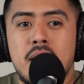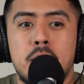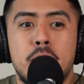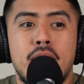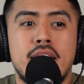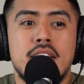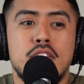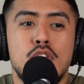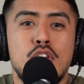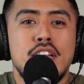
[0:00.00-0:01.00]
But
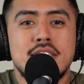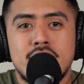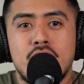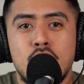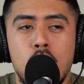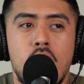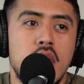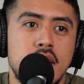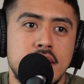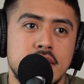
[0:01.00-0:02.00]
you just need to know all
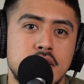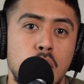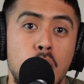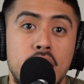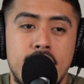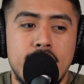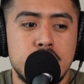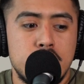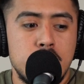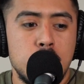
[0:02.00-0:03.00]
of this going
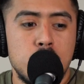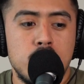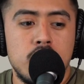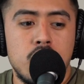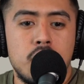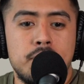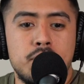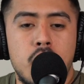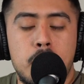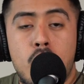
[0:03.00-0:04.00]
into
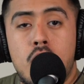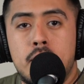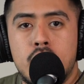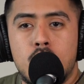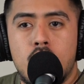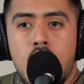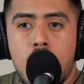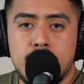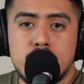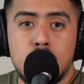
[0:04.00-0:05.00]
apartment or
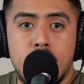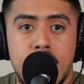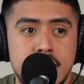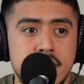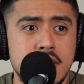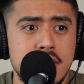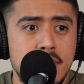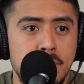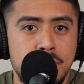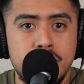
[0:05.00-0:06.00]
office locations.
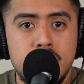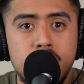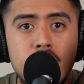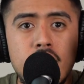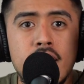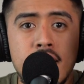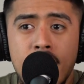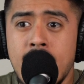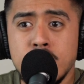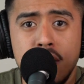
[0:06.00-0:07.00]

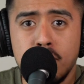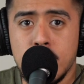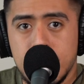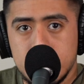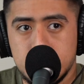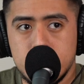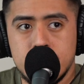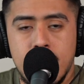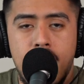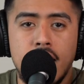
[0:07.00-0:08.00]
as you get more
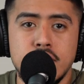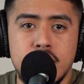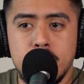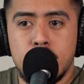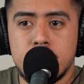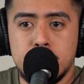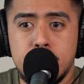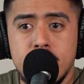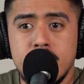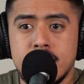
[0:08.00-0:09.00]
customers, as you get more
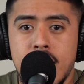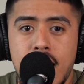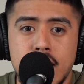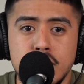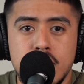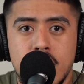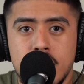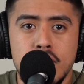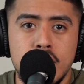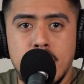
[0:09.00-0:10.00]
experience, as you kind of,